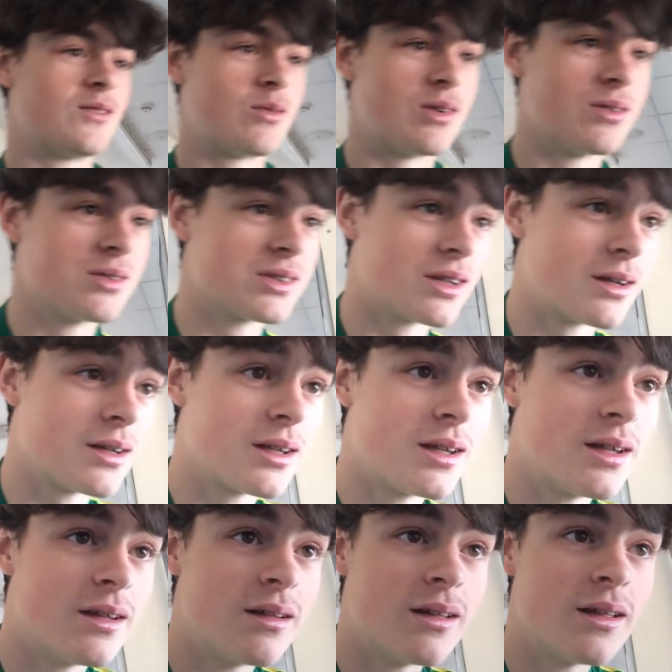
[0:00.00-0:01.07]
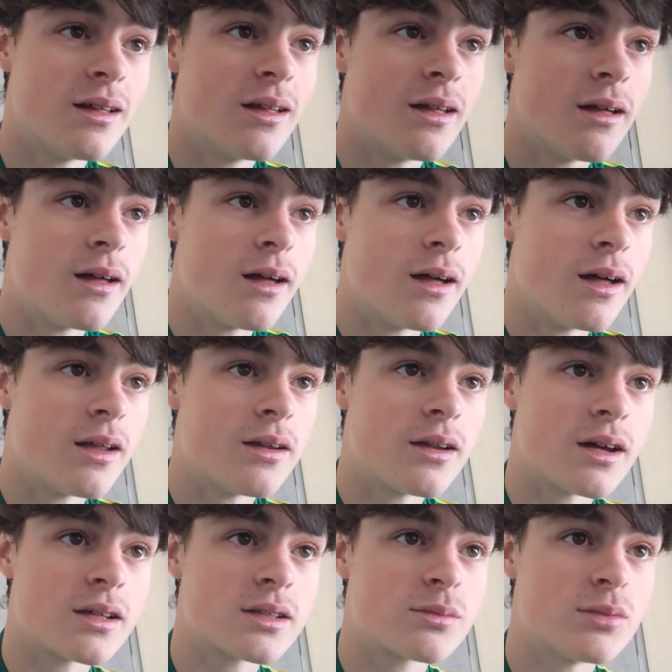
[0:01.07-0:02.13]
where was I?
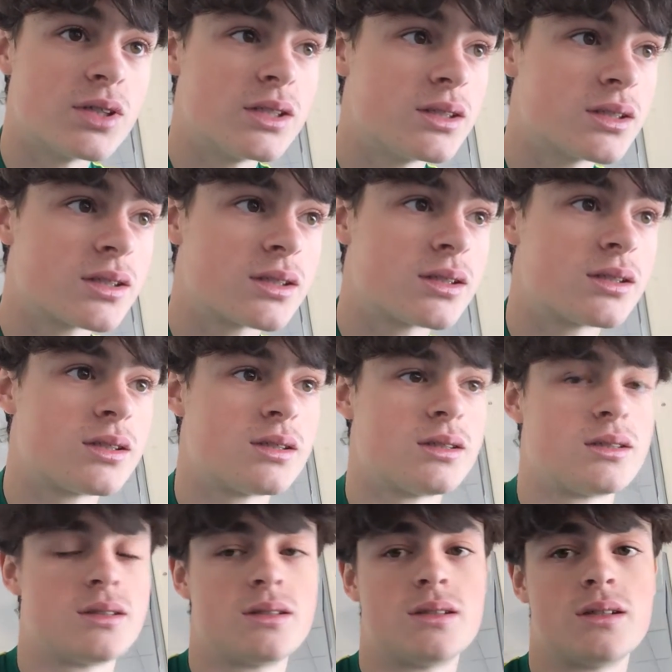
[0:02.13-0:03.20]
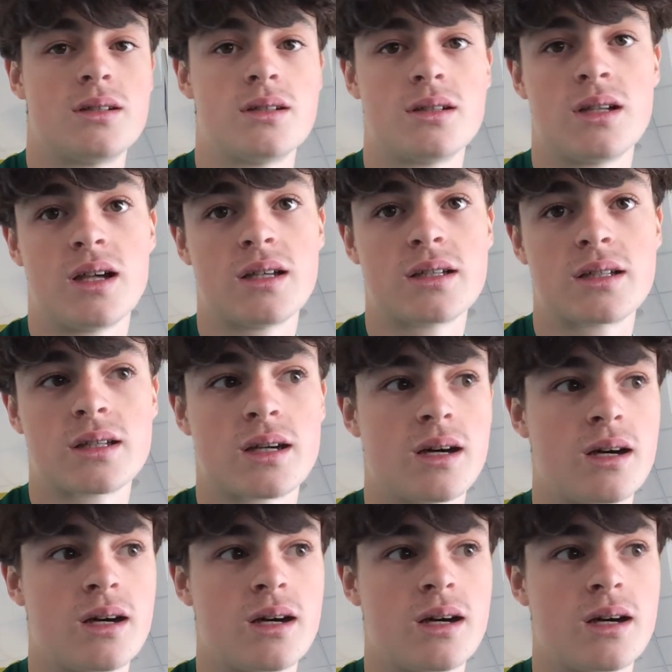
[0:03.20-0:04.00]
Nuts, meats, like